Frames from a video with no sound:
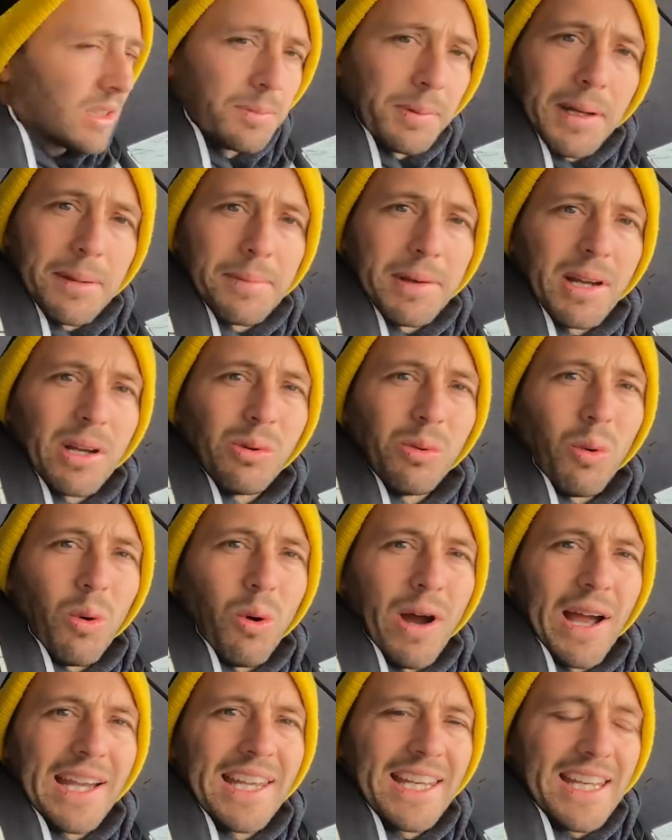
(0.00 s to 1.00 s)
Been a bit
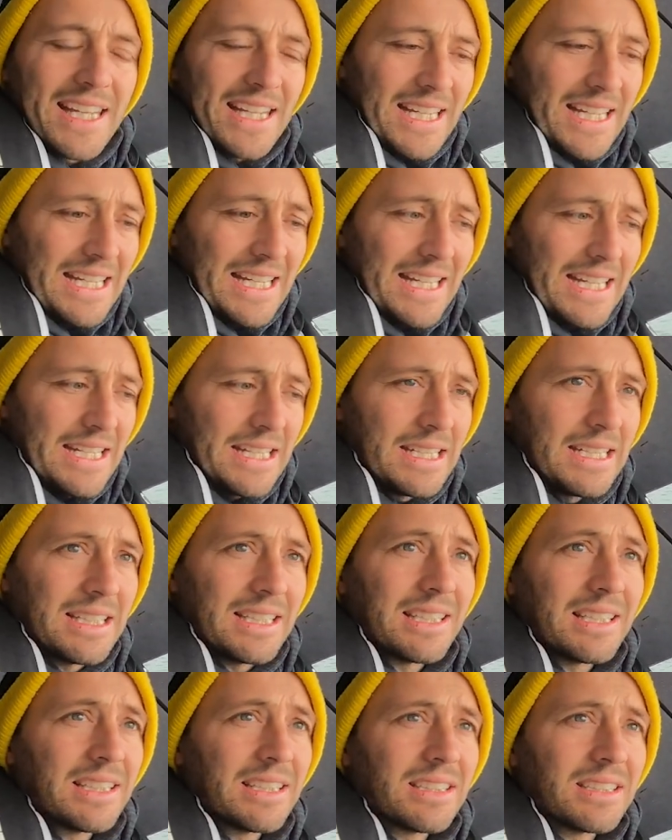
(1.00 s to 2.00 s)
quiet here,
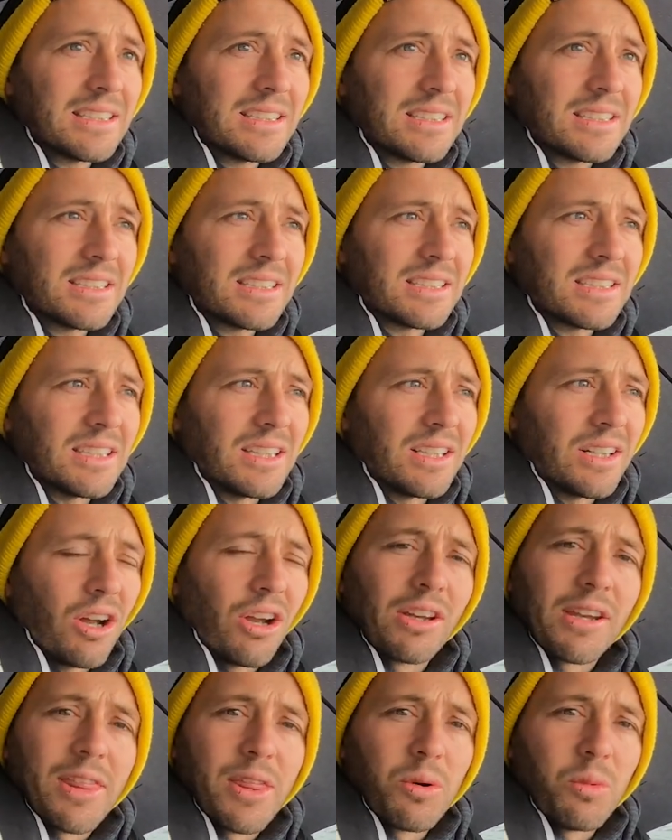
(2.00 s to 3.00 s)
so
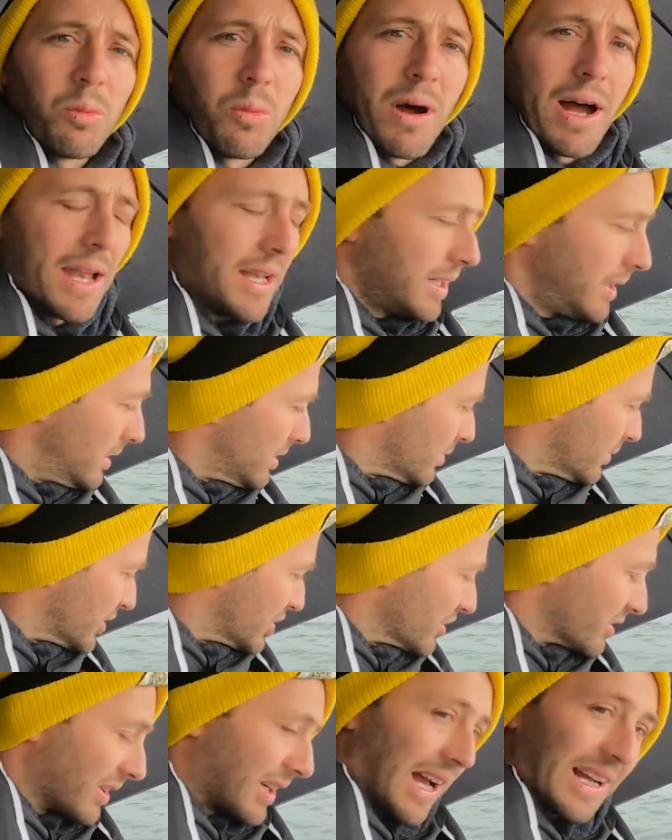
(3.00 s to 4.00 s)
only the one.
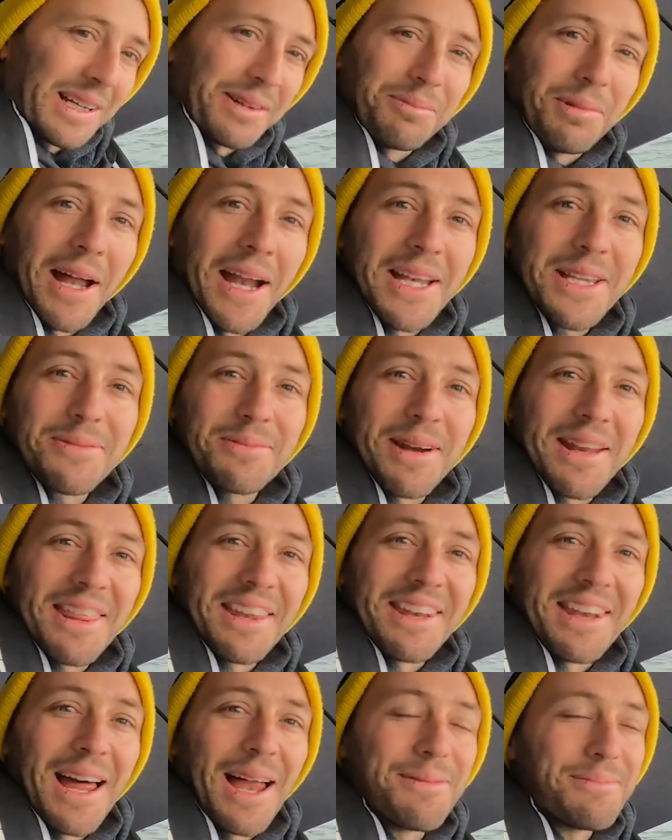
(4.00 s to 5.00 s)
Can't complain, it's better
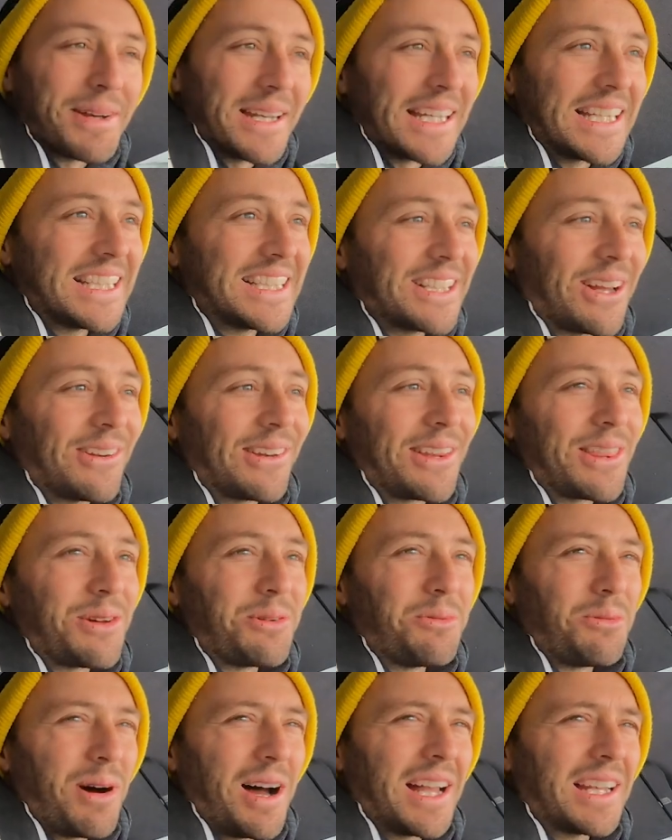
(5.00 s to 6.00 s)
than none, but it is only the
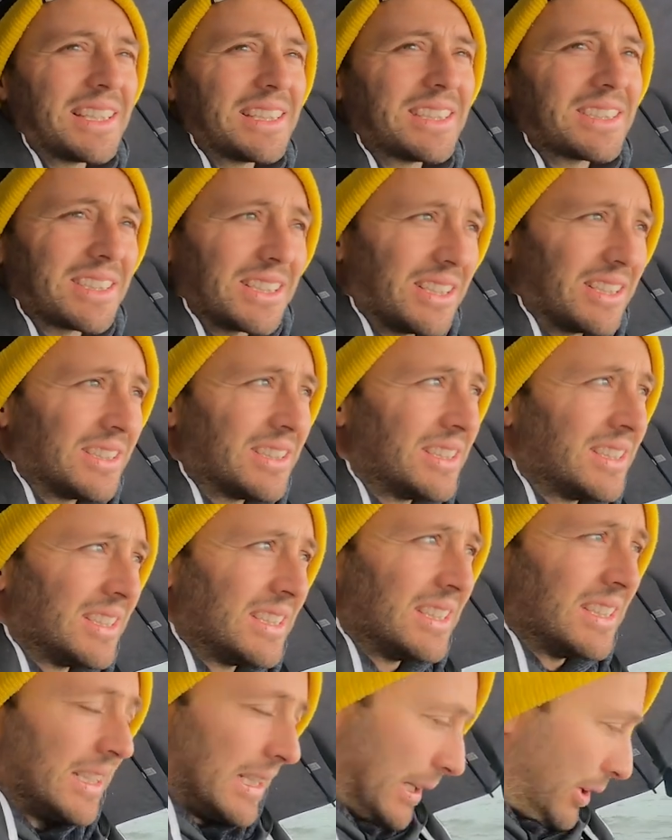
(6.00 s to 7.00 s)
one, so
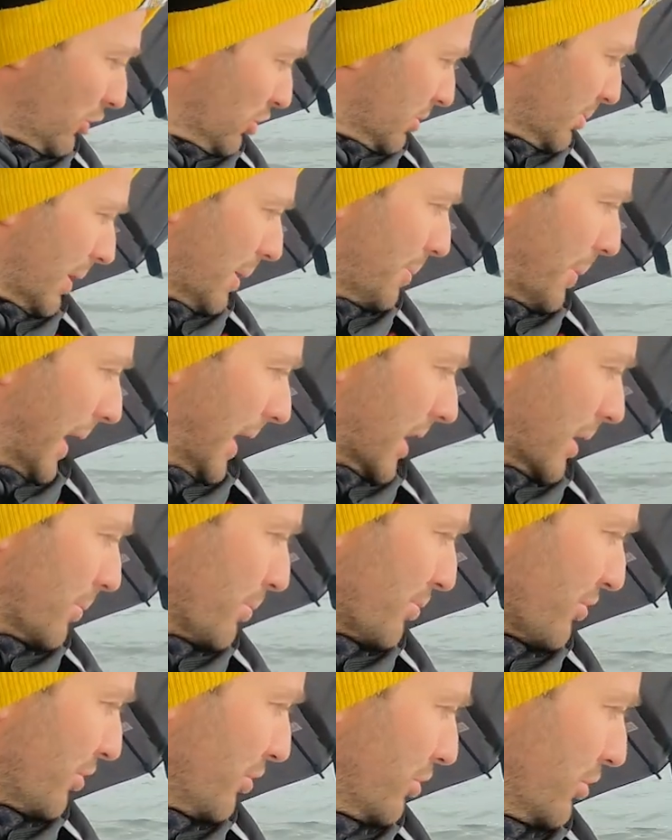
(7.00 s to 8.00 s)
it was a bit better than
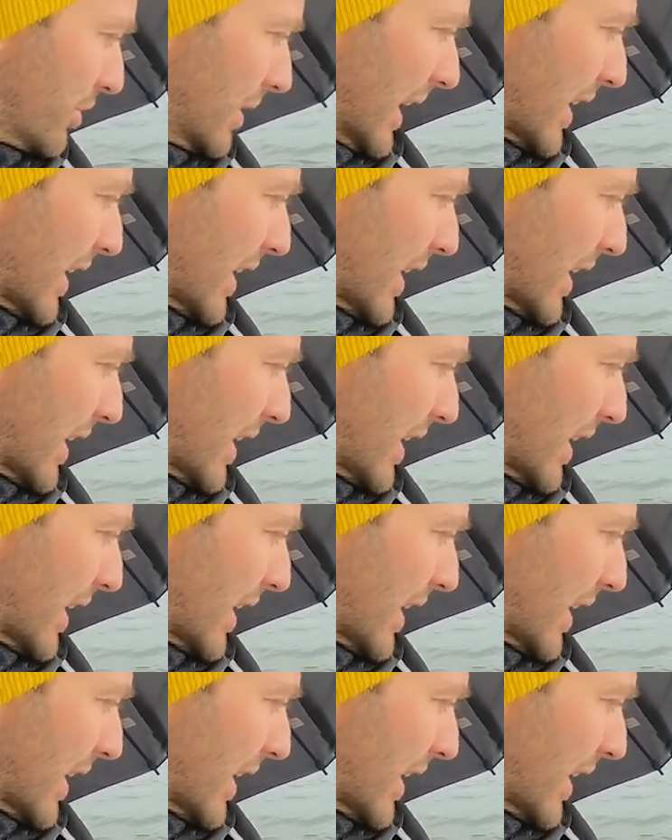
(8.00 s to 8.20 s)
bruised